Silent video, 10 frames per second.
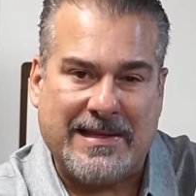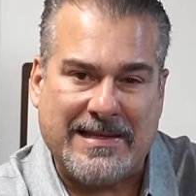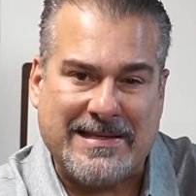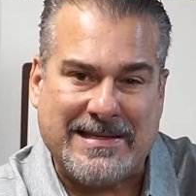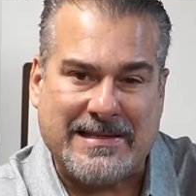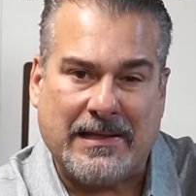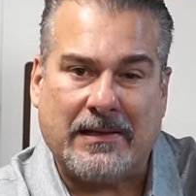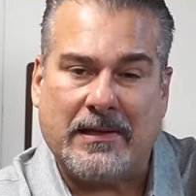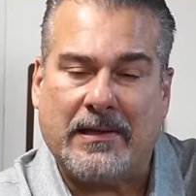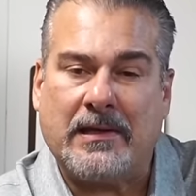This is
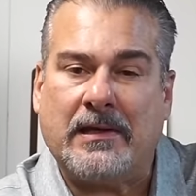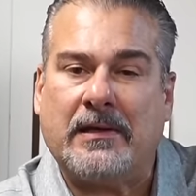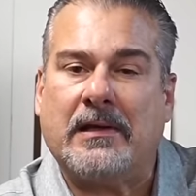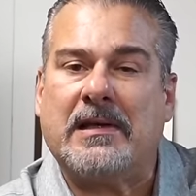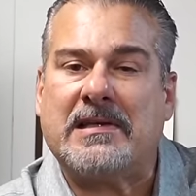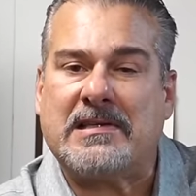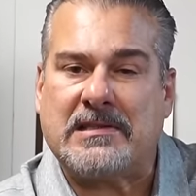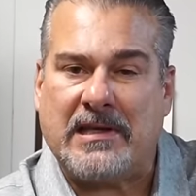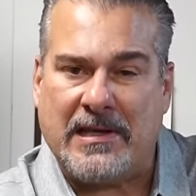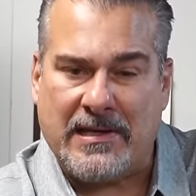the
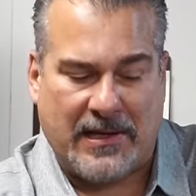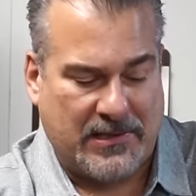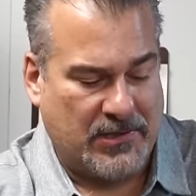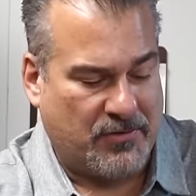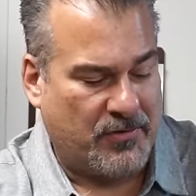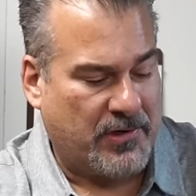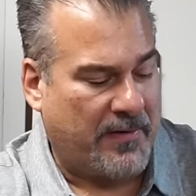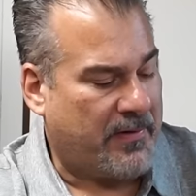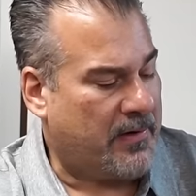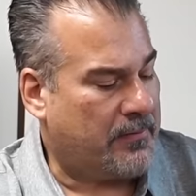indexing
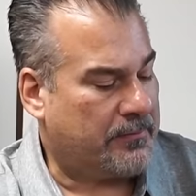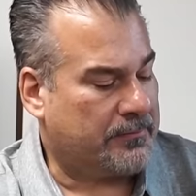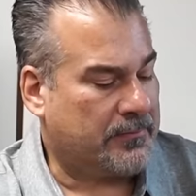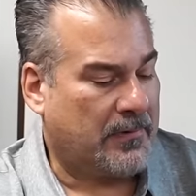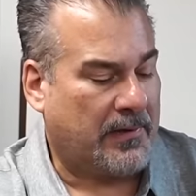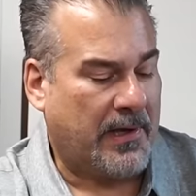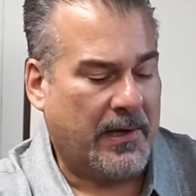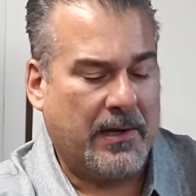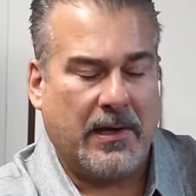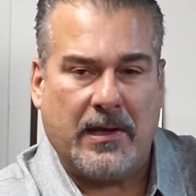screwdriver, okay?
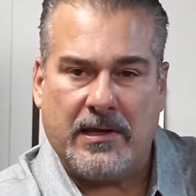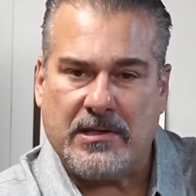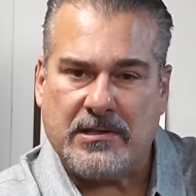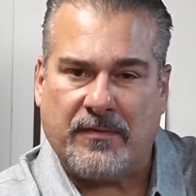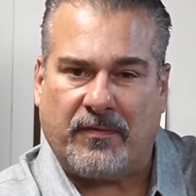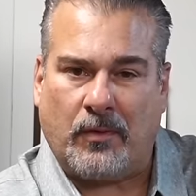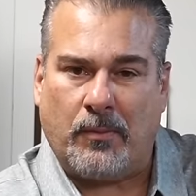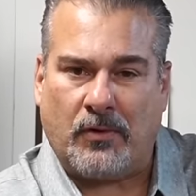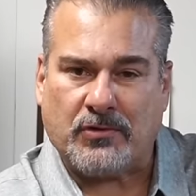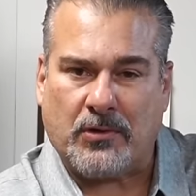And this is the full
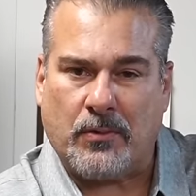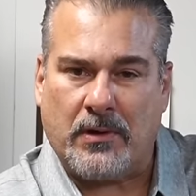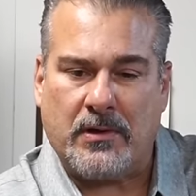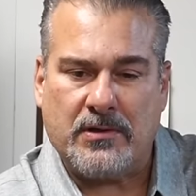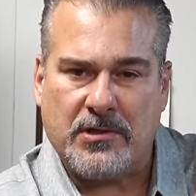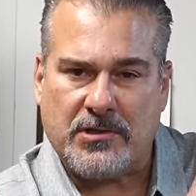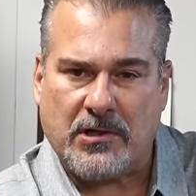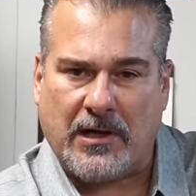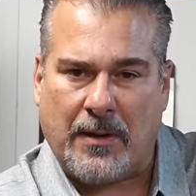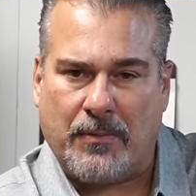bolster one. This is
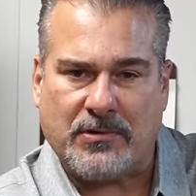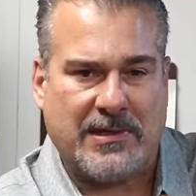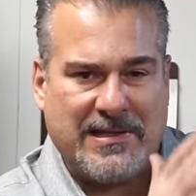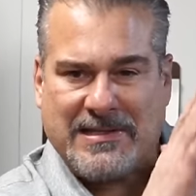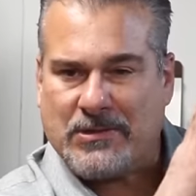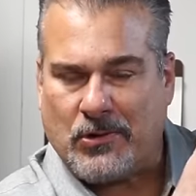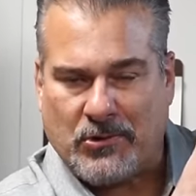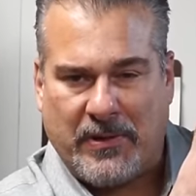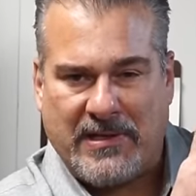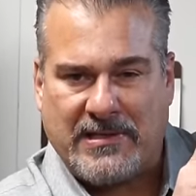your combo set. This is
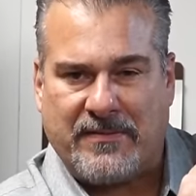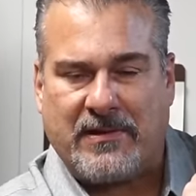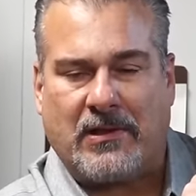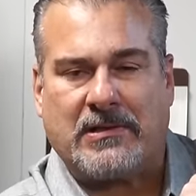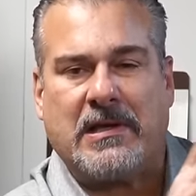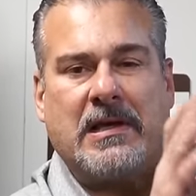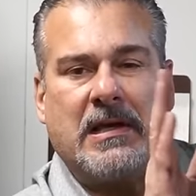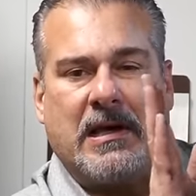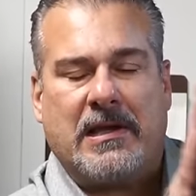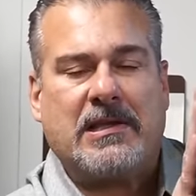also $87,
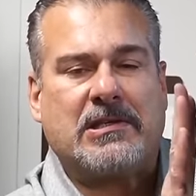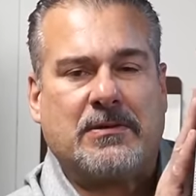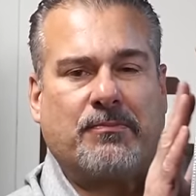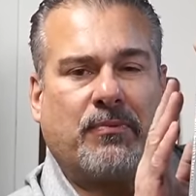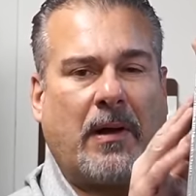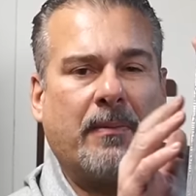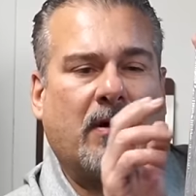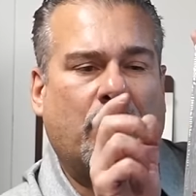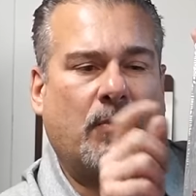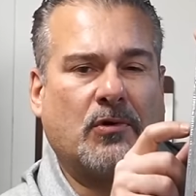and this is probably
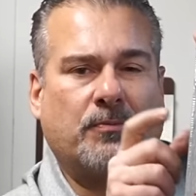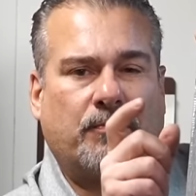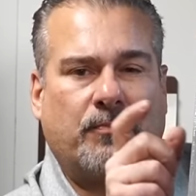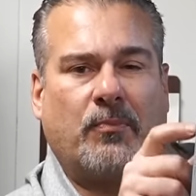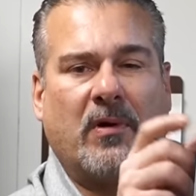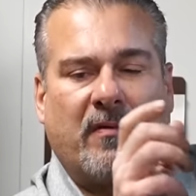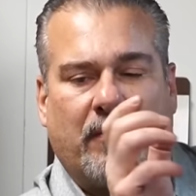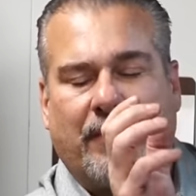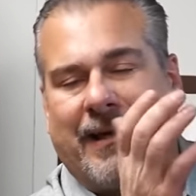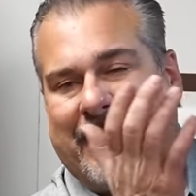our most, one
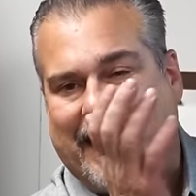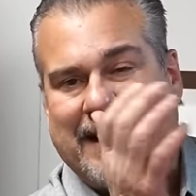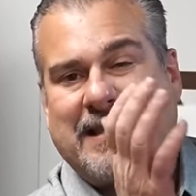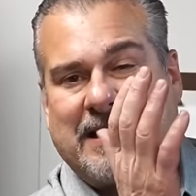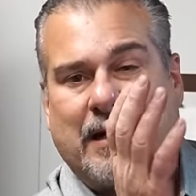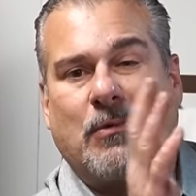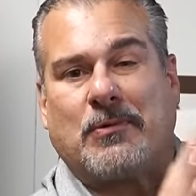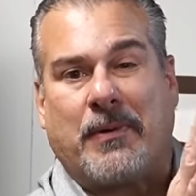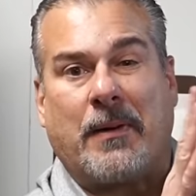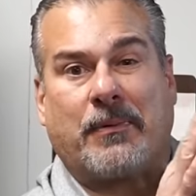our, I guess this is our
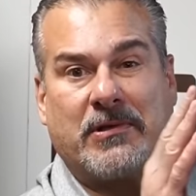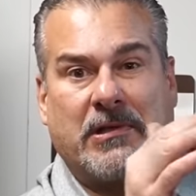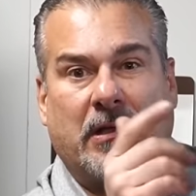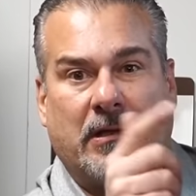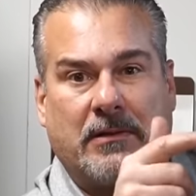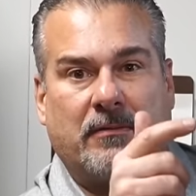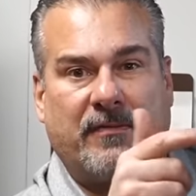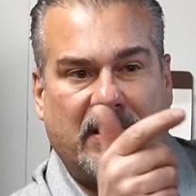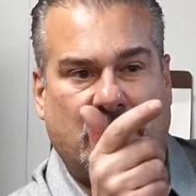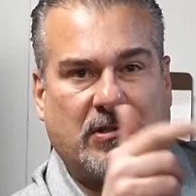most popular selling
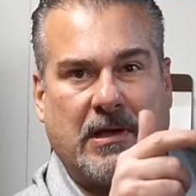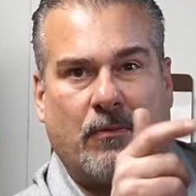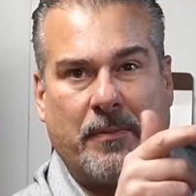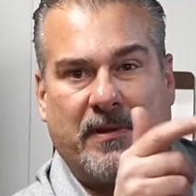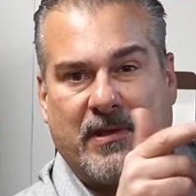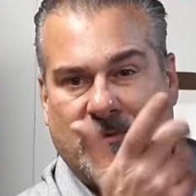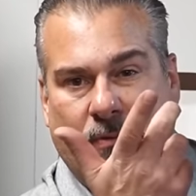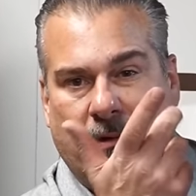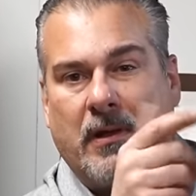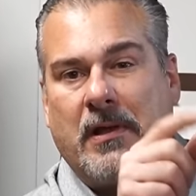vessel set would be this
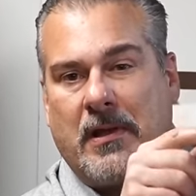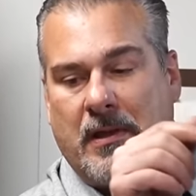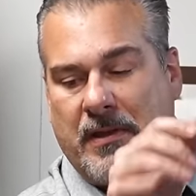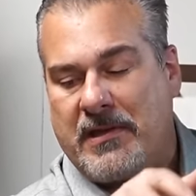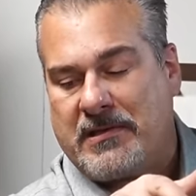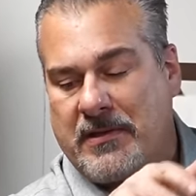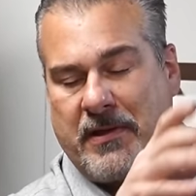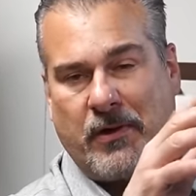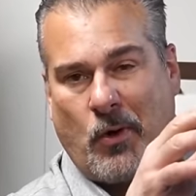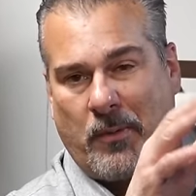one. This and
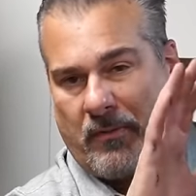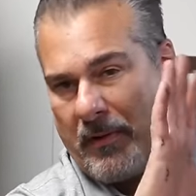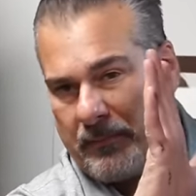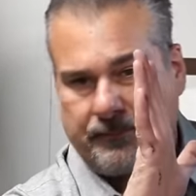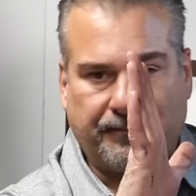then the armor grip.